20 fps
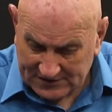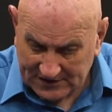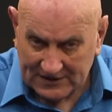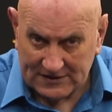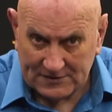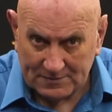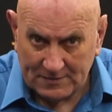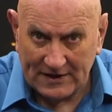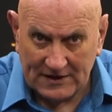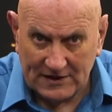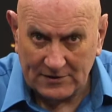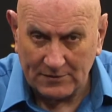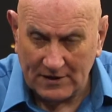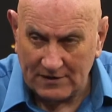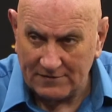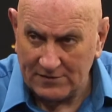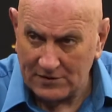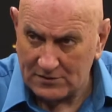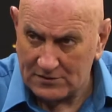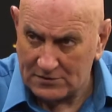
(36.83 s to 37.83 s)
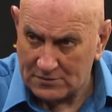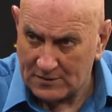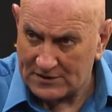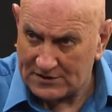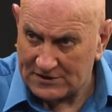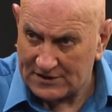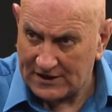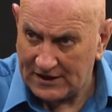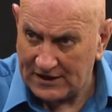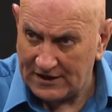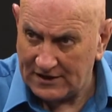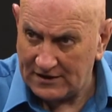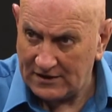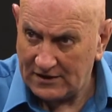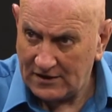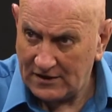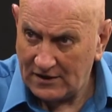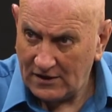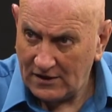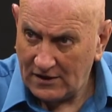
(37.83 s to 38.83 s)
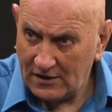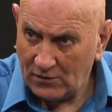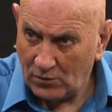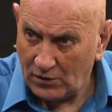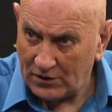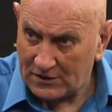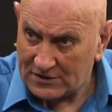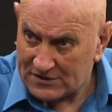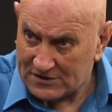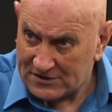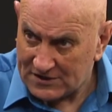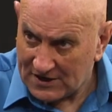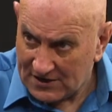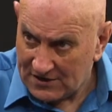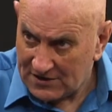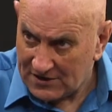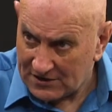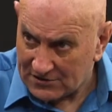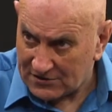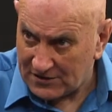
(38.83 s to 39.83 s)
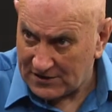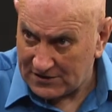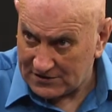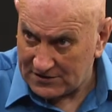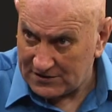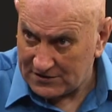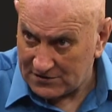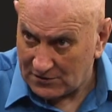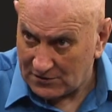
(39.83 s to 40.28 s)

explain to our viewers once again what Senior Trust is